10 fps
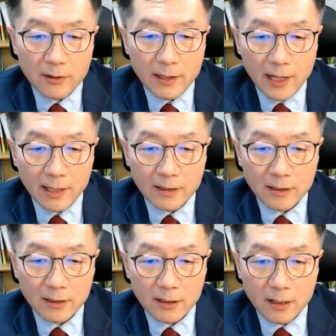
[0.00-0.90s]
that
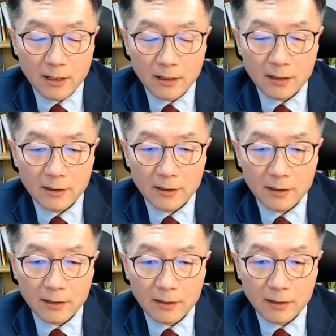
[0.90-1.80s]

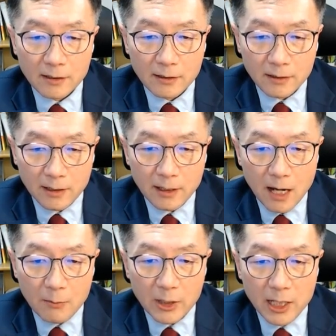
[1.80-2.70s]
the, the,
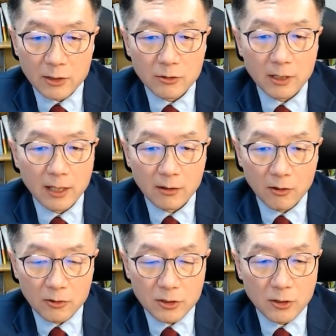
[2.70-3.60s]
combination and
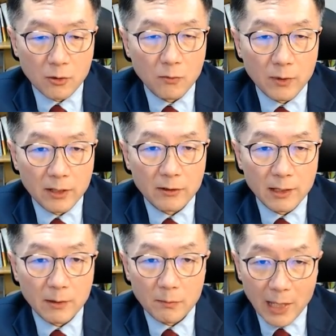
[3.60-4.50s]
also where
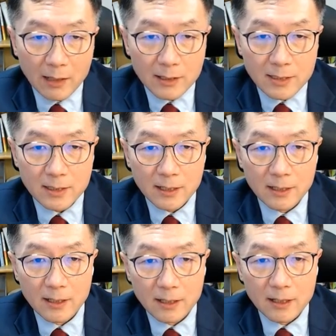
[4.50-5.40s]
that balance
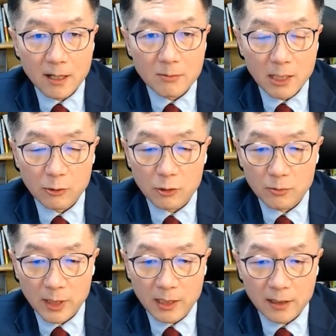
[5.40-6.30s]
comes out to
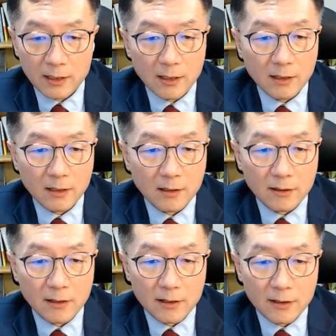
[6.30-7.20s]
be
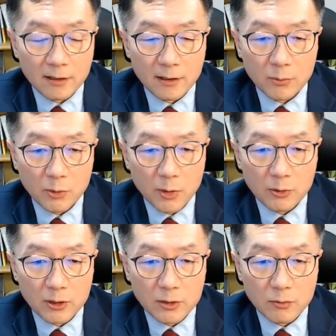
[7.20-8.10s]
I, I think the
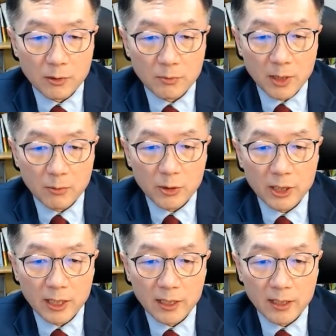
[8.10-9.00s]
proponents would be
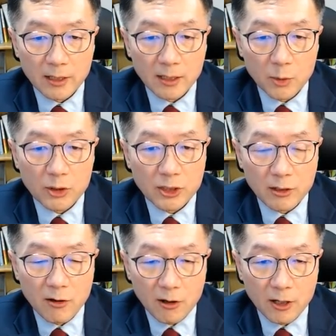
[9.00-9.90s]
pretty uh, pushing
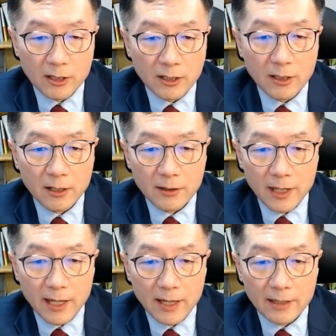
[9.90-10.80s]
hard
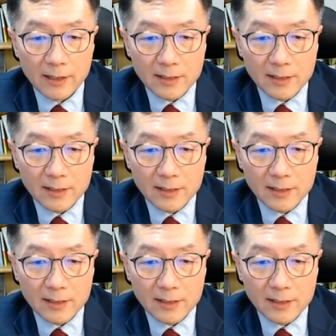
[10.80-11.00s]
that this